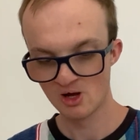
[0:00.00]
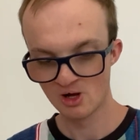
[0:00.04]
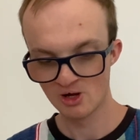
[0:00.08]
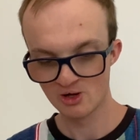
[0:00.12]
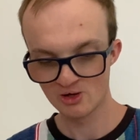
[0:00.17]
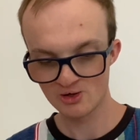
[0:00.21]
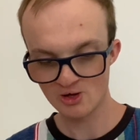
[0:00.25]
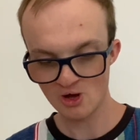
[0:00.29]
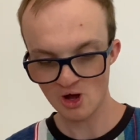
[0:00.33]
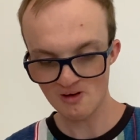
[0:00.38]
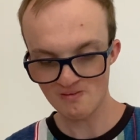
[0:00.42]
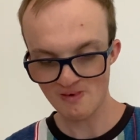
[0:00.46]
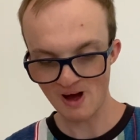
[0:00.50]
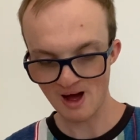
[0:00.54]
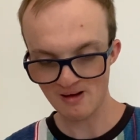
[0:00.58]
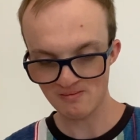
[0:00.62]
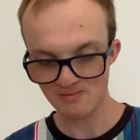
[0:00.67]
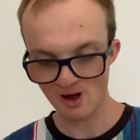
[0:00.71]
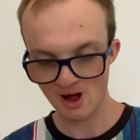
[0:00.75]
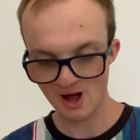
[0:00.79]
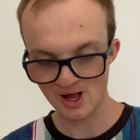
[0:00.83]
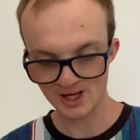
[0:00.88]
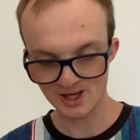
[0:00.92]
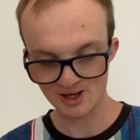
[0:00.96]
Serve
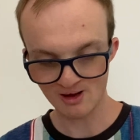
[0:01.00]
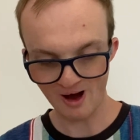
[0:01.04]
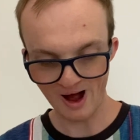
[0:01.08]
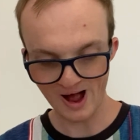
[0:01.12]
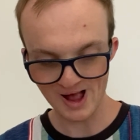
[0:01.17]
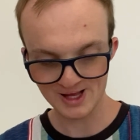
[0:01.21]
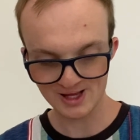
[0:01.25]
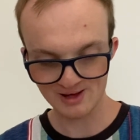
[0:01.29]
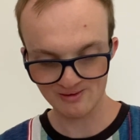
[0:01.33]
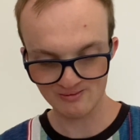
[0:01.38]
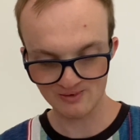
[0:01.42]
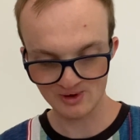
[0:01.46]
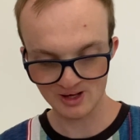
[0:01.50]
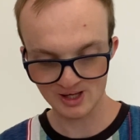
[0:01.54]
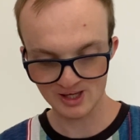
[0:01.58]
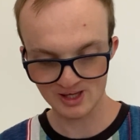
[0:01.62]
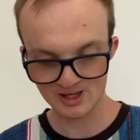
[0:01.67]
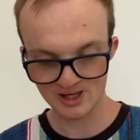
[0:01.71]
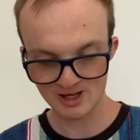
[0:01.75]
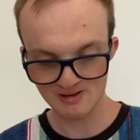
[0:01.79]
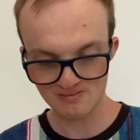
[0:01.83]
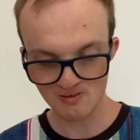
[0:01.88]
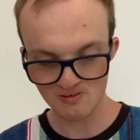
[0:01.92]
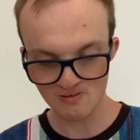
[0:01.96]
up a slice of this
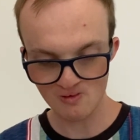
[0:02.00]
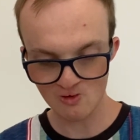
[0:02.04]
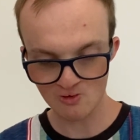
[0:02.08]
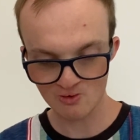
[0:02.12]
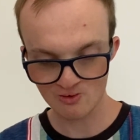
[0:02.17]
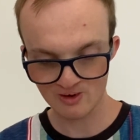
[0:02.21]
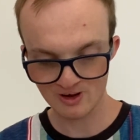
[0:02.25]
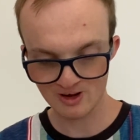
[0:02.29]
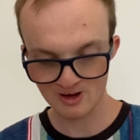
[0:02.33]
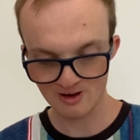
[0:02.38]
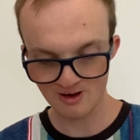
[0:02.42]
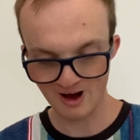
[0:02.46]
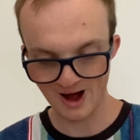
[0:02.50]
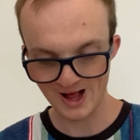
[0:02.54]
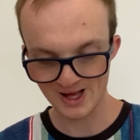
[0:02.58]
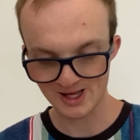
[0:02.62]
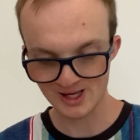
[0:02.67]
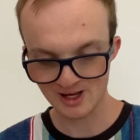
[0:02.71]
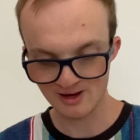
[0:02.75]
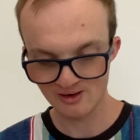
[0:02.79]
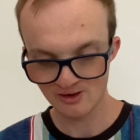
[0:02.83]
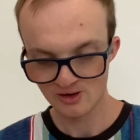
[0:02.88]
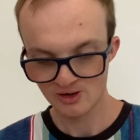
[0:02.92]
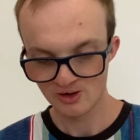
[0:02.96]
sippable
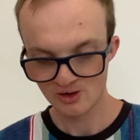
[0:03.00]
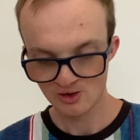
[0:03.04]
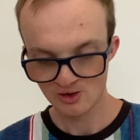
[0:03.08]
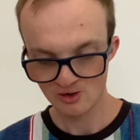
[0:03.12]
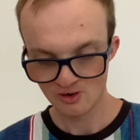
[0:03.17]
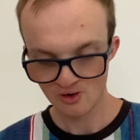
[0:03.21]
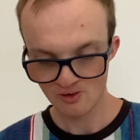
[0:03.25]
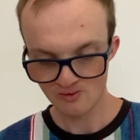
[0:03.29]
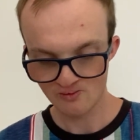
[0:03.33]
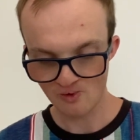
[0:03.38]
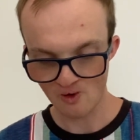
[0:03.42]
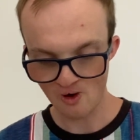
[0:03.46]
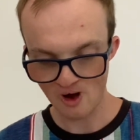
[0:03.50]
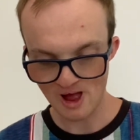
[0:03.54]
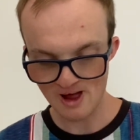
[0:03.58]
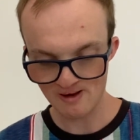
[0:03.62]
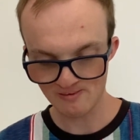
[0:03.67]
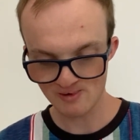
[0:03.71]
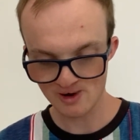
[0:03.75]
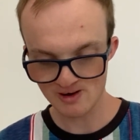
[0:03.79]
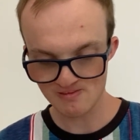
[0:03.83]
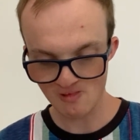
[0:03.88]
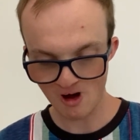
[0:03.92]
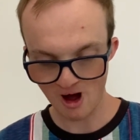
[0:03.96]
classic for
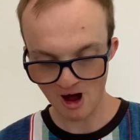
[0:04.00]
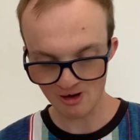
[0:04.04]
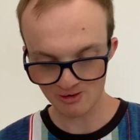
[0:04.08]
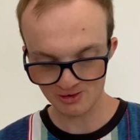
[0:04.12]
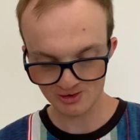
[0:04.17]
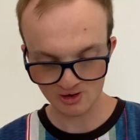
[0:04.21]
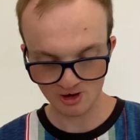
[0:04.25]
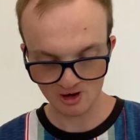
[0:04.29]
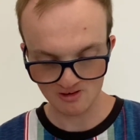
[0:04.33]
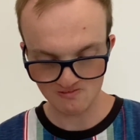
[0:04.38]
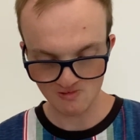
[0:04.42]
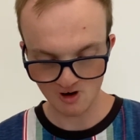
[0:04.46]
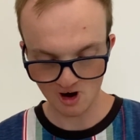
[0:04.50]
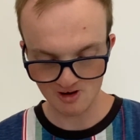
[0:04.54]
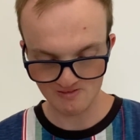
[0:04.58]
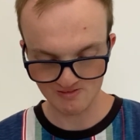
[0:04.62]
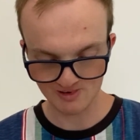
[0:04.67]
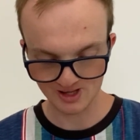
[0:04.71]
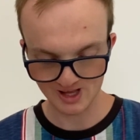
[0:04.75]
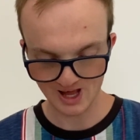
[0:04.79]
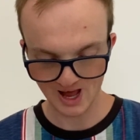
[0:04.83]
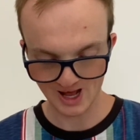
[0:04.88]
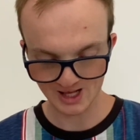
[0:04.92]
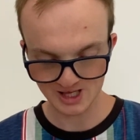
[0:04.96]
every milestone
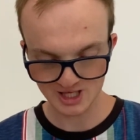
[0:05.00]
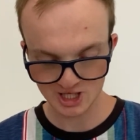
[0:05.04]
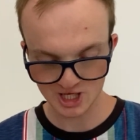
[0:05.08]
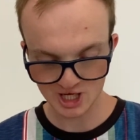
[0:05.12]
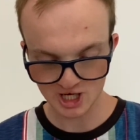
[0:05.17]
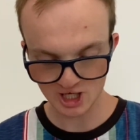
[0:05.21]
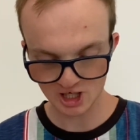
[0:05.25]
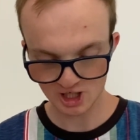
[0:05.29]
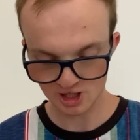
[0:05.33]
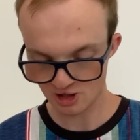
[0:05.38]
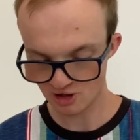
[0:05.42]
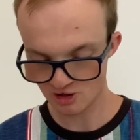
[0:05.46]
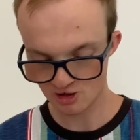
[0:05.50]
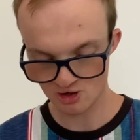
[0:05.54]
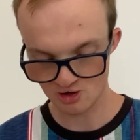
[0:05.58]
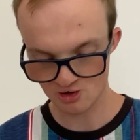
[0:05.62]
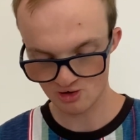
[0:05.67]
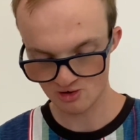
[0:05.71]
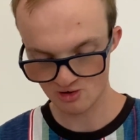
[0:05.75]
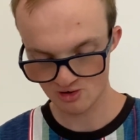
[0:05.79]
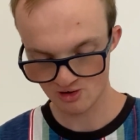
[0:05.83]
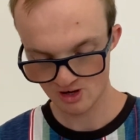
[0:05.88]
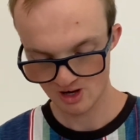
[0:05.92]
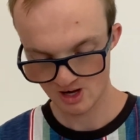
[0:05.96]
moment, and cheers to
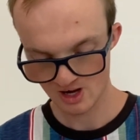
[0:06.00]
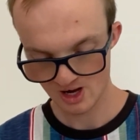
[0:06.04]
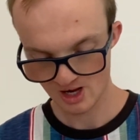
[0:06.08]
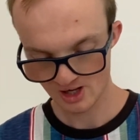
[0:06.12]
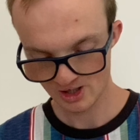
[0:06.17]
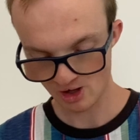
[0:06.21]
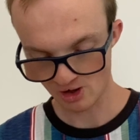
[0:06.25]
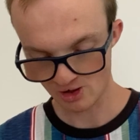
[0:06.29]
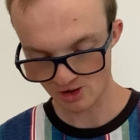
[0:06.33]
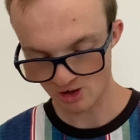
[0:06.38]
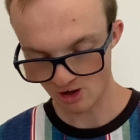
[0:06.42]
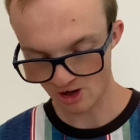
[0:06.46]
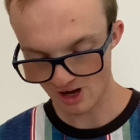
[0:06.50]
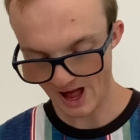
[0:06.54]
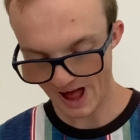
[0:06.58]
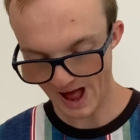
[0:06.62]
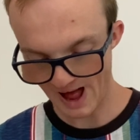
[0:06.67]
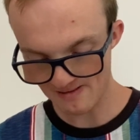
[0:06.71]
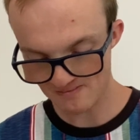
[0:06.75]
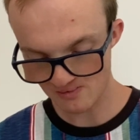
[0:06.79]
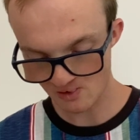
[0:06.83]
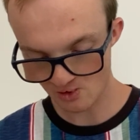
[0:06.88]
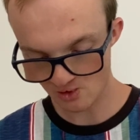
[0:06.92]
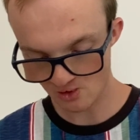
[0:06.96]
you. So it's got
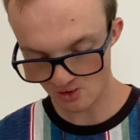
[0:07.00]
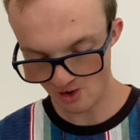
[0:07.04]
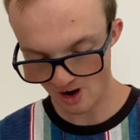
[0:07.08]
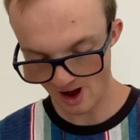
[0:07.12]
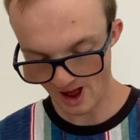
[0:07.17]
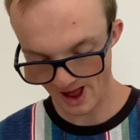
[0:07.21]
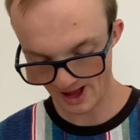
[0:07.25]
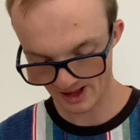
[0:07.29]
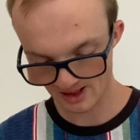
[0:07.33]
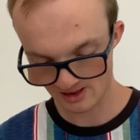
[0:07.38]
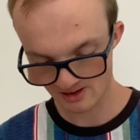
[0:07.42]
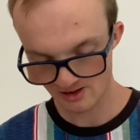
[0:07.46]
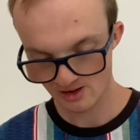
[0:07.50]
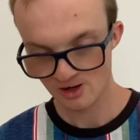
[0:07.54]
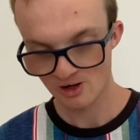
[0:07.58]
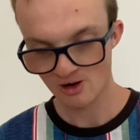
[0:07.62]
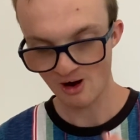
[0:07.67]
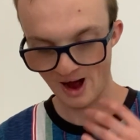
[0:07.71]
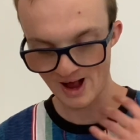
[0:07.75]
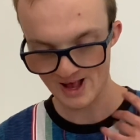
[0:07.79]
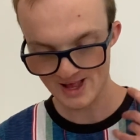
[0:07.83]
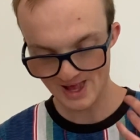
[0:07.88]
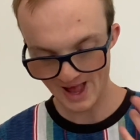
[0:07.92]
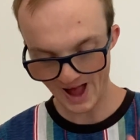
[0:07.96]
apple and
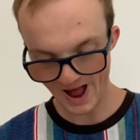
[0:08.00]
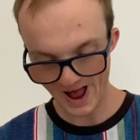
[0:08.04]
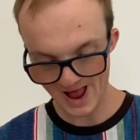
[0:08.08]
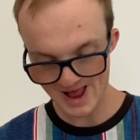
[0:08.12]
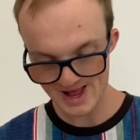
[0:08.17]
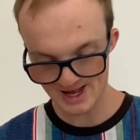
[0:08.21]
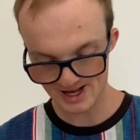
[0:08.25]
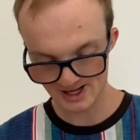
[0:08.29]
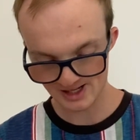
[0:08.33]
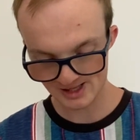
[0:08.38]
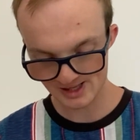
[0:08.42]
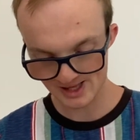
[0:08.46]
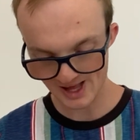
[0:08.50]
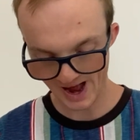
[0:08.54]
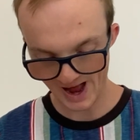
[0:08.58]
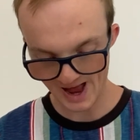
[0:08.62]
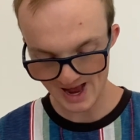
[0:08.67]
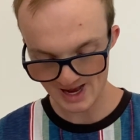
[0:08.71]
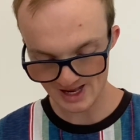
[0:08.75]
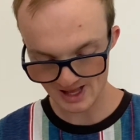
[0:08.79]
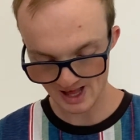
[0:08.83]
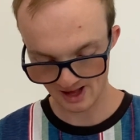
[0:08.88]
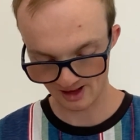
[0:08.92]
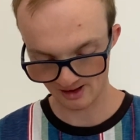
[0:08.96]
like cake and
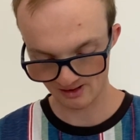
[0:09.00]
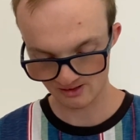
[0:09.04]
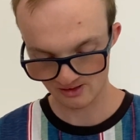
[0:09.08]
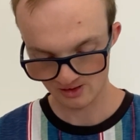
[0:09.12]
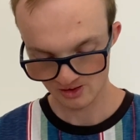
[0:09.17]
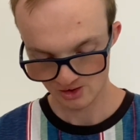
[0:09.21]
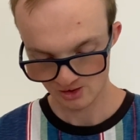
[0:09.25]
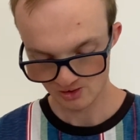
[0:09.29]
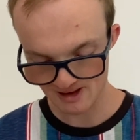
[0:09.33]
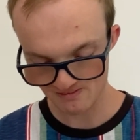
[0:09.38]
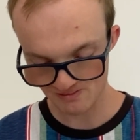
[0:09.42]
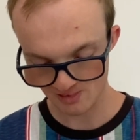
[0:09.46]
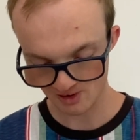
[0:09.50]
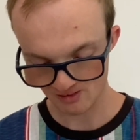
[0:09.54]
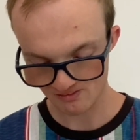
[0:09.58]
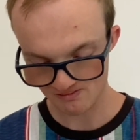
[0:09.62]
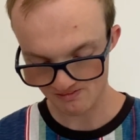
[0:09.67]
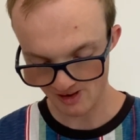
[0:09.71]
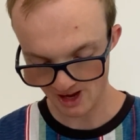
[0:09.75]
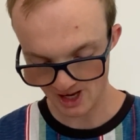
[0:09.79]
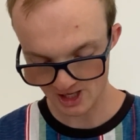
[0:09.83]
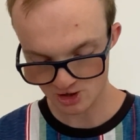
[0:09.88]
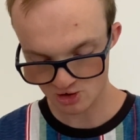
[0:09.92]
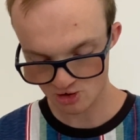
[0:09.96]
date and
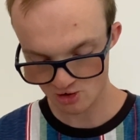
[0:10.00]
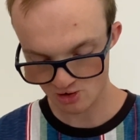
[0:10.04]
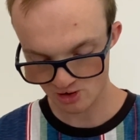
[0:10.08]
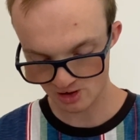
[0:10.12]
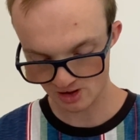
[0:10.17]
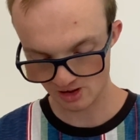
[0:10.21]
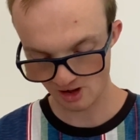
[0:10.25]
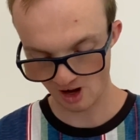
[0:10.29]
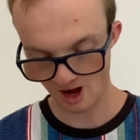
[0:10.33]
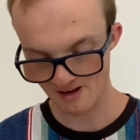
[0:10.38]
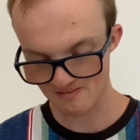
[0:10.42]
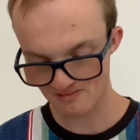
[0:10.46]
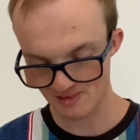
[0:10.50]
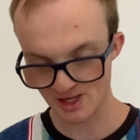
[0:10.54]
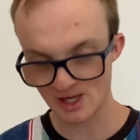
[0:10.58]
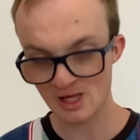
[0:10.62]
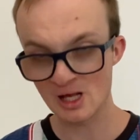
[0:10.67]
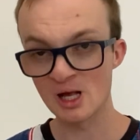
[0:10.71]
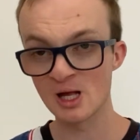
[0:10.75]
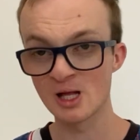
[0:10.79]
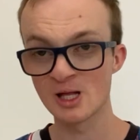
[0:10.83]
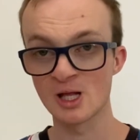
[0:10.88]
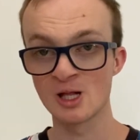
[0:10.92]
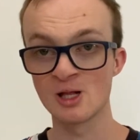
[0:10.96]
beetroot and
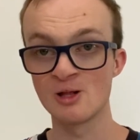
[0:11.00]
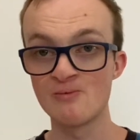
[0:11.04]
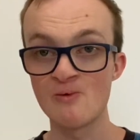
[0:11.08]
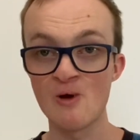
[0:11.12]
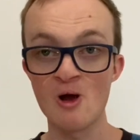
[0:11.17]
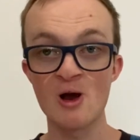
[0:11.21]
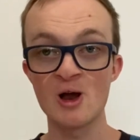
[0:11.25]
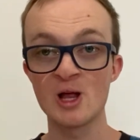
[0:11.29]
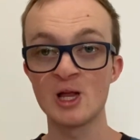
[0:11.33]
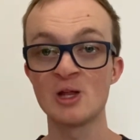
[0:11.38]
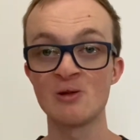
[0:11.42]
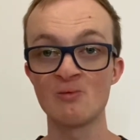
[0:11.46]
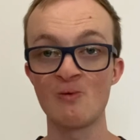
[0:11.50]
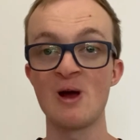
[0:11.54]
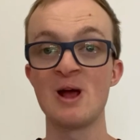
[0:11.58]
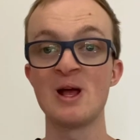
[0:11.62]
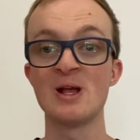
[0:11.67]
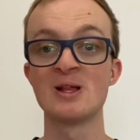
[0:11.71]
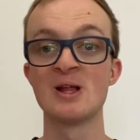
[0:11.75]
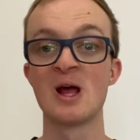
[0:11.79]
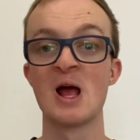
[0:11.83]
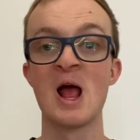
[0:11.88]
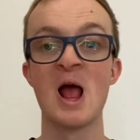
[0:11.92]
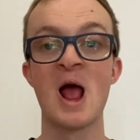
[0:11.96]
hibiscus. It's very
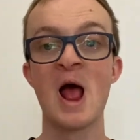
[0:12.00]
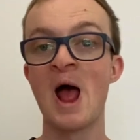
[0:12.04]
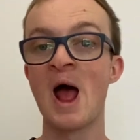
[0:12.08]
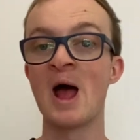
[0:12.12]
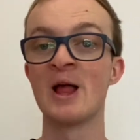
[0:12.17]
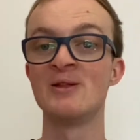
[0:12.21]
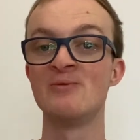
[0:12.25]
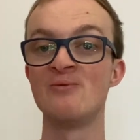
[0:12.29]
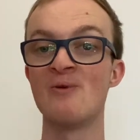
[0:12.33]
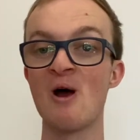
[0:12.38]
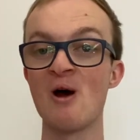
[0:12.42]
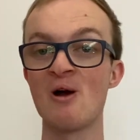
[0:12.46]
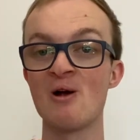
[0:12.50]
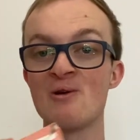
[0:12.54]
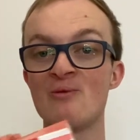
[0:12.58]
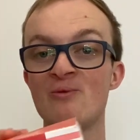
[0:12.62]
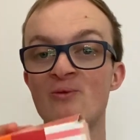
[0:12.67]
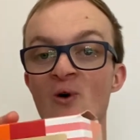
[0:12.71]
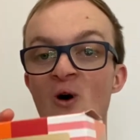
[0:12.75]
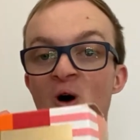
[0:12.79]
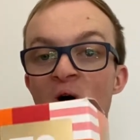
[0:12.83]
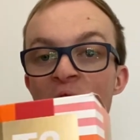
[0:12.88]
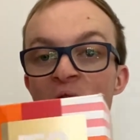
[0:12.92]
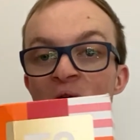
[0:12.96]
sweet, it's very
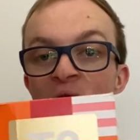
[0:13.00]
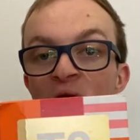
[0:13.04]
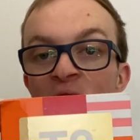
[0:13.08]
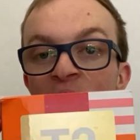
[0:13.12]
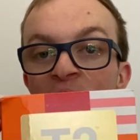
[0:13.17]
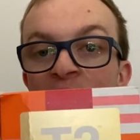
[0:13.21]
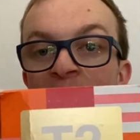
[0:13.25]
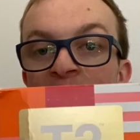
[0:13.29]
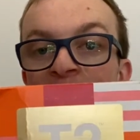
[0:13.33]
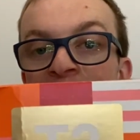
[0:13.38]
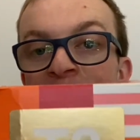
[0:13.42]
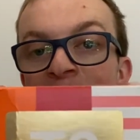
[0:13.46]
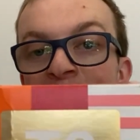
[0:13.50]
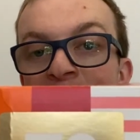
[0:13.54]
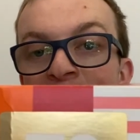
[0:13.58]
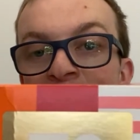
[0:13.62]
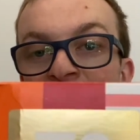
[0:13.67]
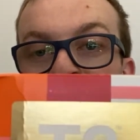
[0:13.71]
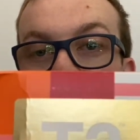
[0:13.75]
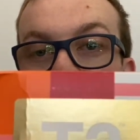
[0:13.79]
floral, and